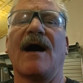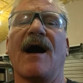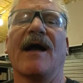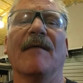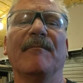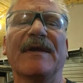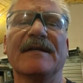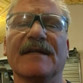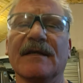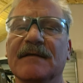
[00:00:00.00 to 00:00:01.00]
Hi, I'm
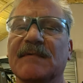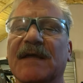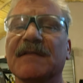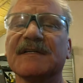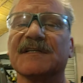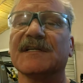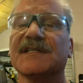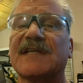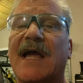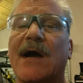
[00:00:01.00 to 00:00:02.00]
Big D, and this
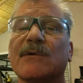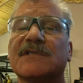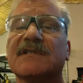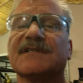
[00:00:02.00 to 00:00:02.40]
is House of